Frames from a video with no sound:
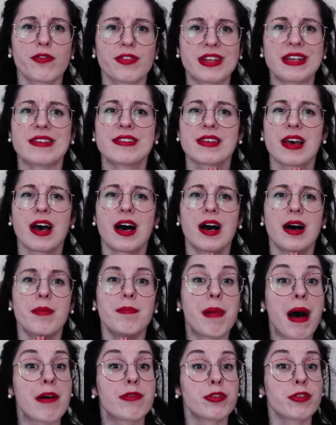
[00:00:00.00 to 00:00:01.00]
of this
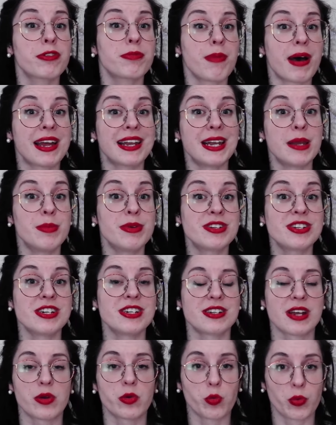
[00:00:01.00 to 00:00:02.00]
baffles my
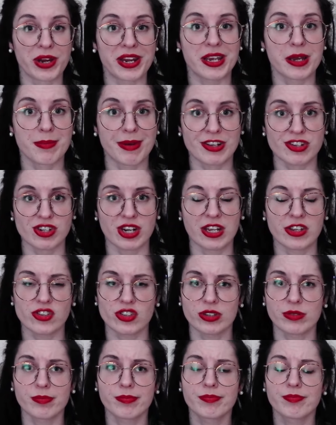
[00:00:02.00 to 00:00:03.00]
limited and weak
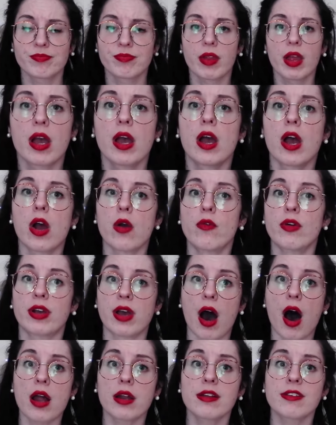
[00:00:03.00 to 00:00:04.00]
imagination.
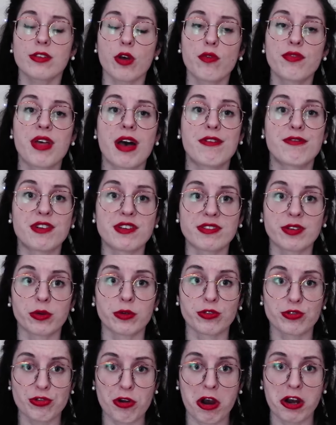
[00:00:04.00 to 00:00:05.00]
Regardless of their
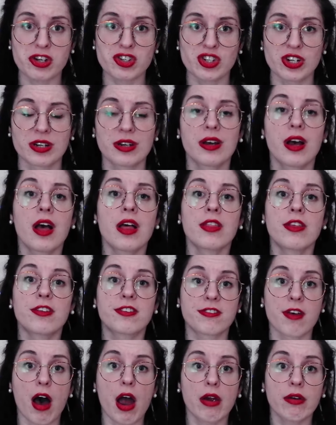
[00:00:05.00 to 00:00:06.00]
physical structure,
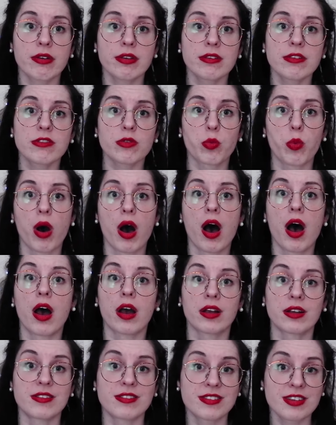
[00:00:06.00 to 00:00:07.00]
the sirens
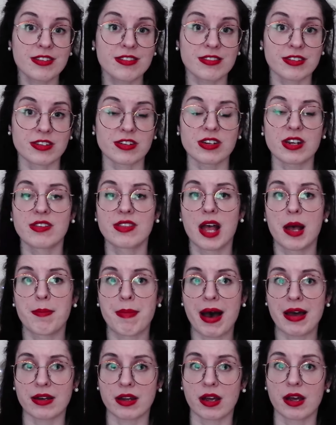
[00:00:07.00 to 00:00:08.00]
were consistent in their
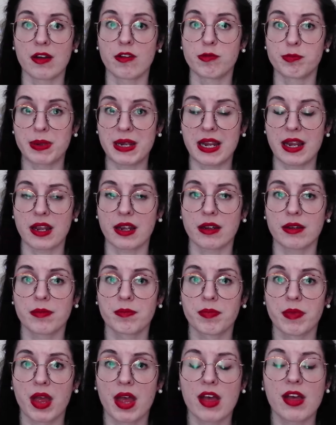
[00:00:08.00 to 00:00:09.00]
manner of being.
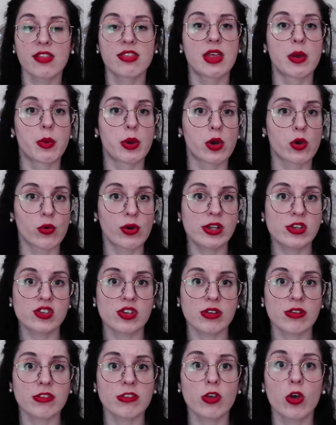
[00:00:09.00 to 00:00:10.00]
They were
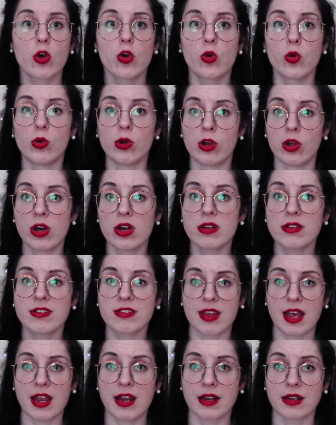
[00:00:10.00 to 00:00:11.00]
creatures who lured
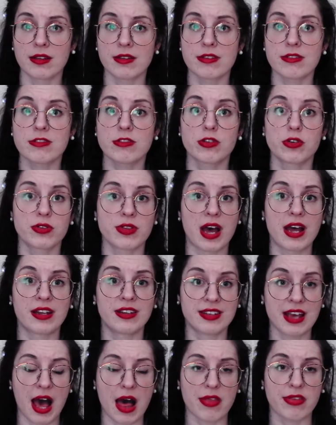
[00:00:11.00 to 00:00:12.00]
sailors to their
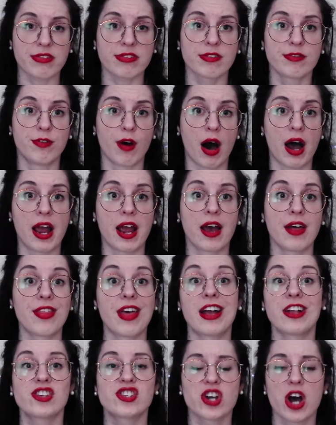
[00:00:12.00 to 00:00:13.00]
deaths via
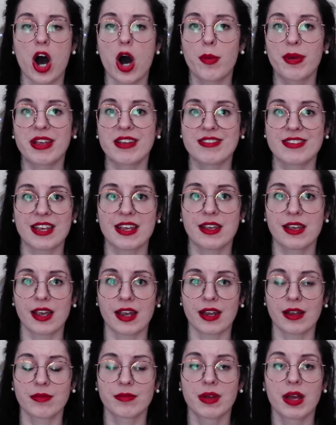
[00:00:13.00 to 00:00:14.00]
their charming
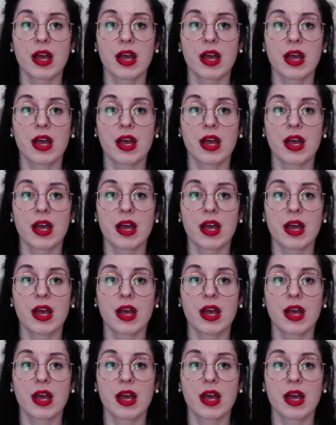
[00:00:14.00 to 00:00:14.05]
singing,